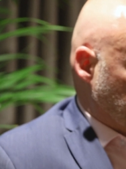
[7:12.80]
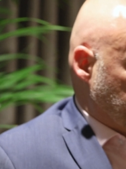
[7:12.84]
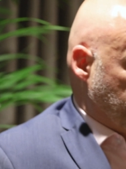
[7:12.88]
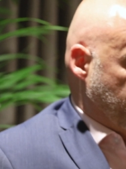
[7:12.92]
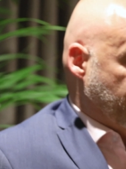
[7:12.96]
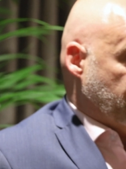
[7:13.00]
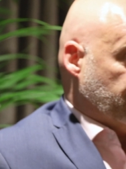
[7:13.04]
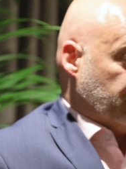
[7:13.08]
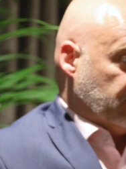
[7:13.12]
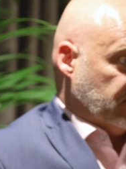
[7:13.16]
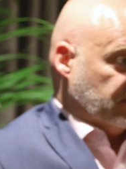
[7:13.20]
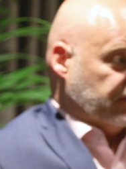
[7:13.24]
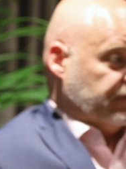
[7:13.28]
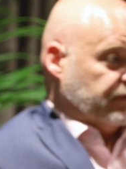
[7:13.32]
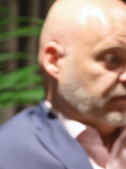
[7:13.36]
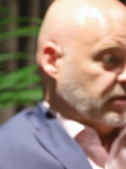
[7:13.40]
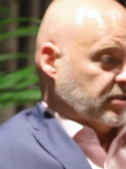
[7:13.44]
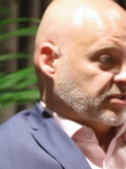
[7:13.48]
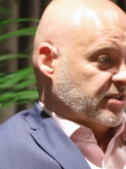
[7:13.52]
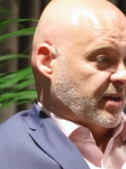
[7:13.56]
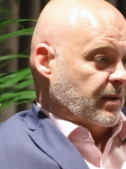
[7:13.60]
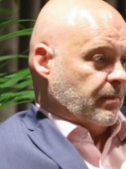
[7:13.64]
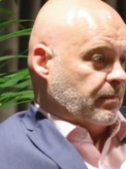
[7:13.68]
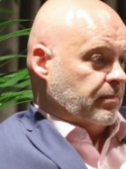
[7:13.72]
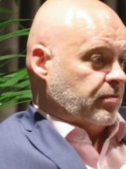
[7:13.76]
area, for
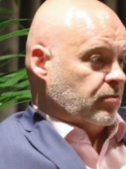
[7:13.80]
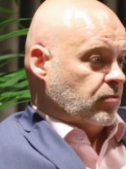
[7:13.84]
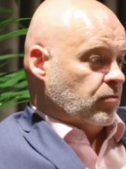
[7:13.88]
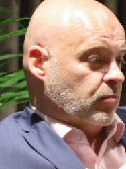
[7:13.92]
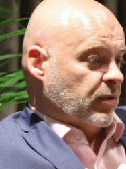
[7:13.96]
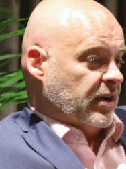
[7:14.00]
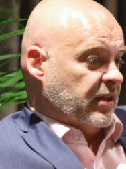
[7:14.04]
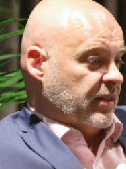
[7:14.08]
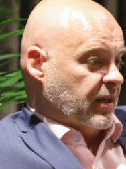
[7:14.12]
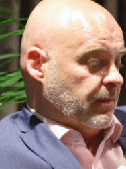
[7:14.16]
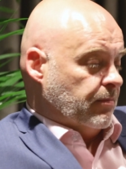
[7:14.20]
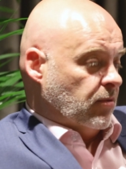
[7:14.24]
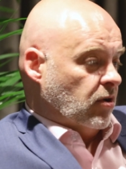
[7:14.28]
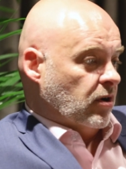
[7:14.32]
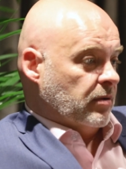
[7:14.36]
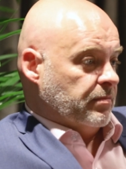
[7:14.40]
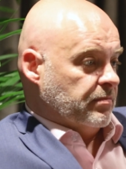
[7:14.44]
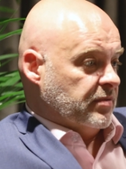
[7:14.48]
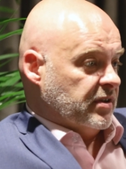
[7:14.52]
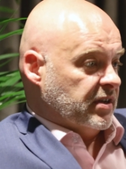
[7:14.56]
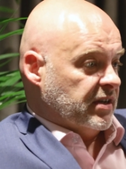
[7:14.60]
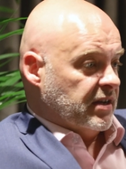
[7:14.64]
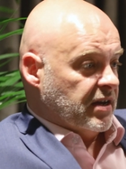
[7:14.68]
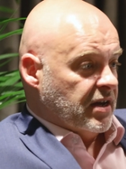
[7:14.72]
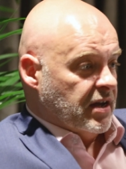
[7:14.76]
example, where they
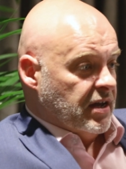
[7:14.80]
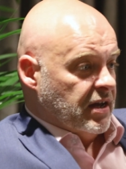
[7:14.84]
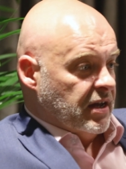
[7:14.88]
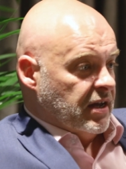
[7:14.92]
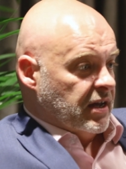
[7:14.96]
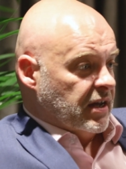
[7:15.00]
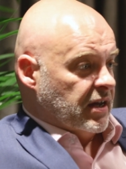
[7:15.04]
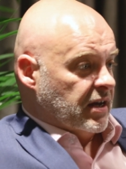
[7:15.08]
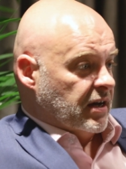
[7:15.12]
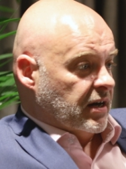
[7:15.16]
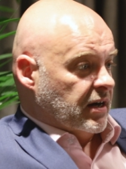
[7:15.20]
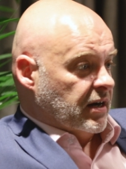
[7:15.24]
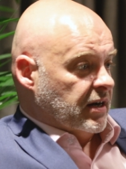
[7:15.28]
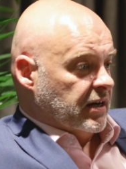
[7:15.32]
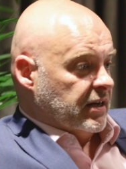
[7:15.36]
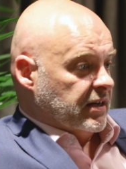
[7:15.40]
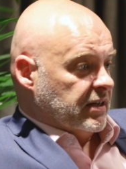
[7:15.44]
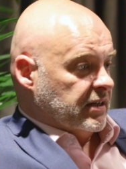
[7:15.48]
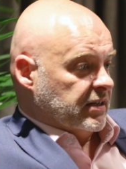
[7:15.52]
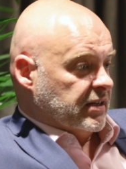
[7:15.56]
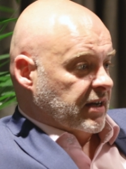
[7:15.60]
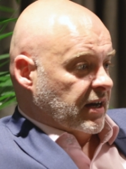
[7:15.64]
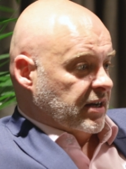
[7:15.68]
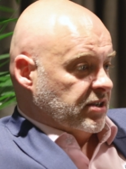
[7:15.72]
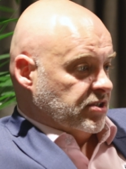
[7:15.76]
might be
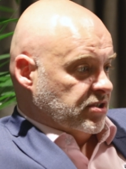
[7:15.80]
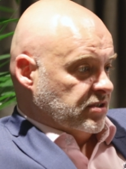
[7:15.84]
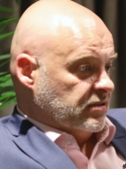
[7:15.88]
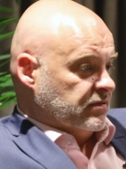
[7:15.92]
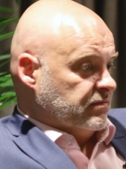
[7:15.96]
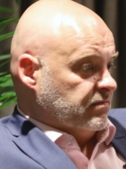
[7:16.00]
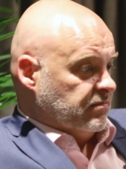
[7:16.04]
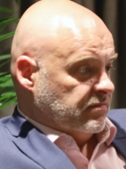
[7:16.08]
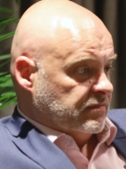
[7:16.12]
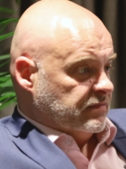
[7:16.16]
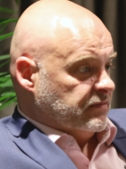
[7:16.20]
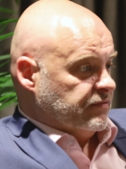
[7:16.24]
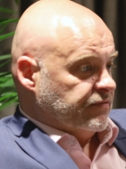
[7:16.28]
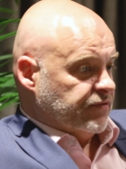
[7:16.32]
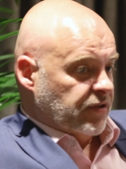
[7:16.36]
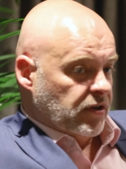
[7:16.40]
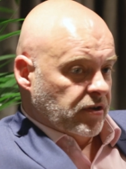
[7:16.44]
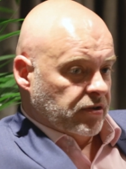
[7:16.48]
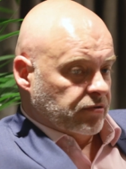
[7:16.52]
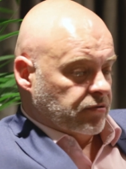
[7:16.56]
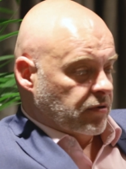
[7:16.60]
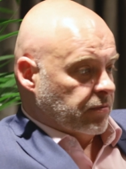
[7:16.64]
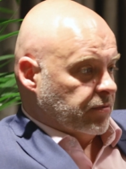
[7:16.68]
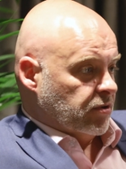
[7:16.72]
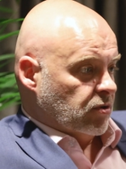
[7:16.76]
engaging
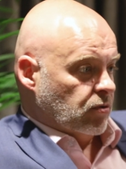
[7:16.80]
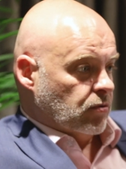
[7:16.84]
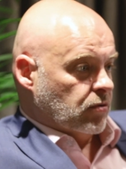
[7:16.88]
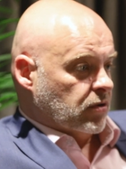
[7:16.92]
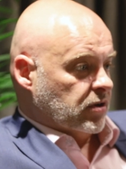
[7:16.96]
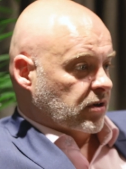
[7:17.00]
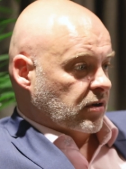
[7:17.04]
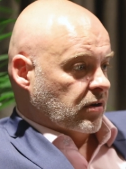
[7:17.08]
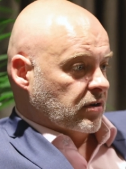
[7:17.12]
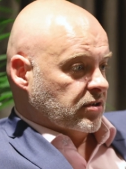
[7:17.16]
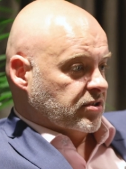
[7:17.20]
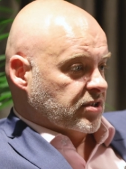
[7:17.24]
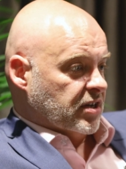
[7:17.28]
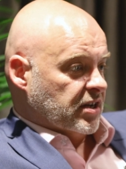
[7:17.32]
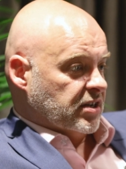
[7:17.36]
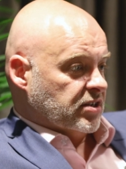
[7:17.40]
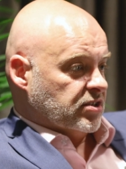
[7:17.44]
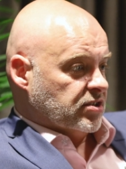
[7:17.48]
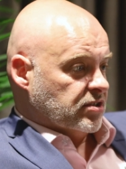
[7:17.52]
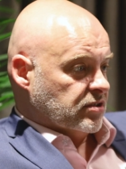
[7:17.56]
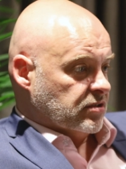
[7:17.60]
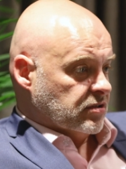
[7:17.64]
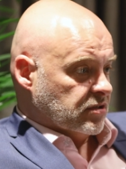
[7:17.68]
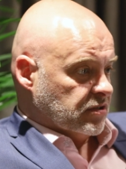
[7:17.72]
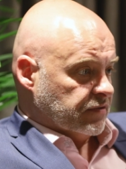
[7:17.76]
further up the
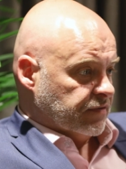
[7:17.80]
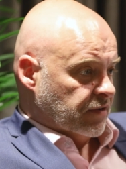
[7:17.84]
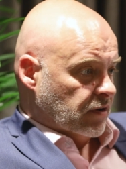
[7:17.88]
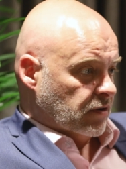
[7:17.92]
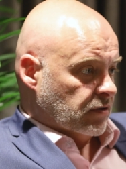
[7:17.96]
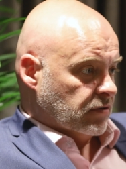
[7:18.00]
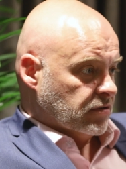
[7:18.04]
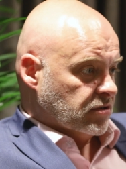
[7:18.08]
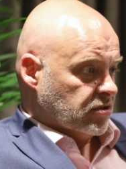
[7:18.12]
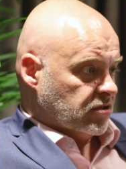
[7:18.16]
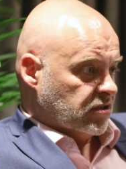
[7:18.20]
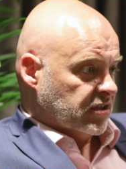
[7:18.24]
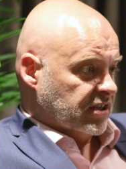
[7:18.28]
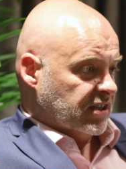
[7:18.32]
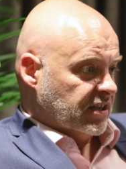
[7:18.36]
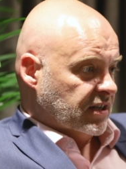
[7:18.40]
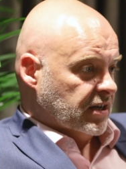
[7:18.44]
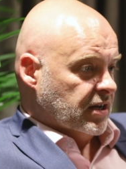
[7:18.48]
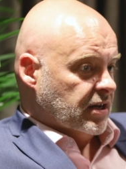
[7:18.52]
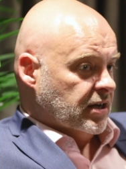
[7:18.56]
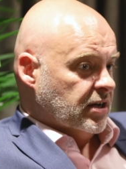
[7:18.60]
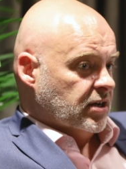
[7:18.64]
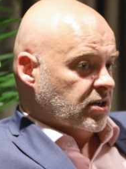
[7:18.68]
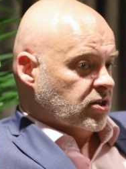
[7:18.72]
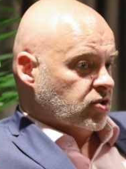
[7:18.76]
organisation as far as the
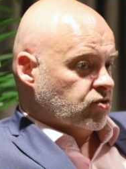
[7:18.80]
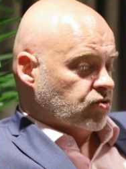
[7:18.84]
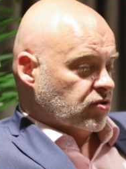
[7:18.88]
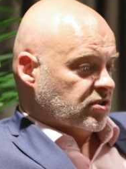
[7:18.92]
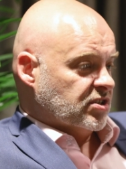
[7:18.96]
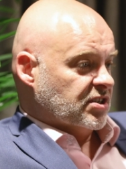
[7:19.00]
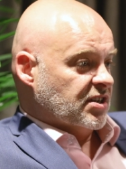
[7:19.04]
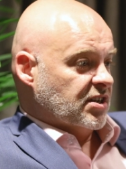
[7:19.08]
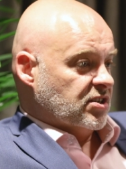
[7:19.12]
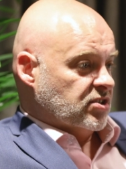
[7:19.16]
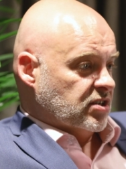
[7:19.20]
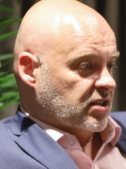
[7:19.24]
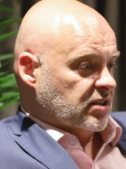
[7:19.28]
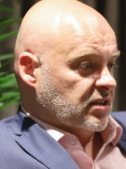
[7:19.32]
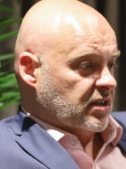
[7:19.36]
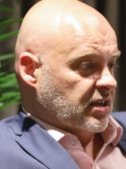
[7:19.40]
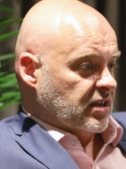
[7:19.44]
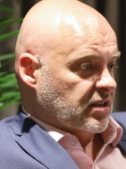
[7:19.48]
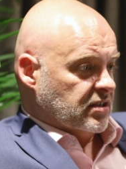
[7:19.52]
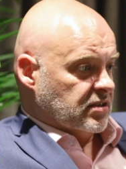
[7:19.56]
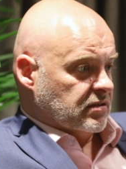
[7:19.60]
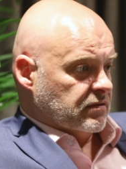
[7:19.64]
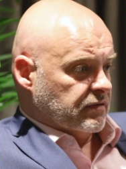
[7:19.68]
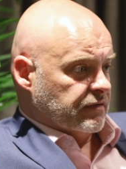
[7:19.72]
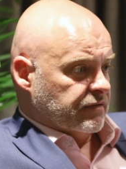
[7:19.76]
strategic
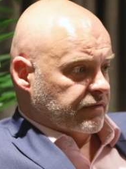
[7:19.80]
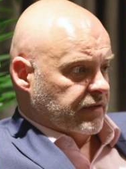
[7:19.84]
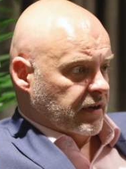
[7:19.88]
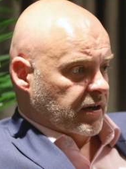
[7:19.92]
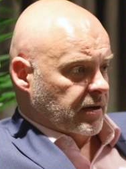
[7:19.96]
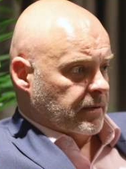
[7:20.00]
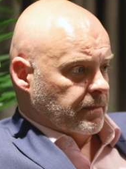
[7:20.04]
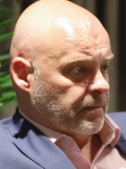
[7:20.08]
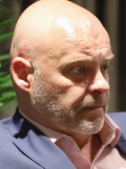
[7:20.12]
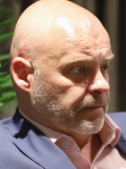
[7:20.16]
needs of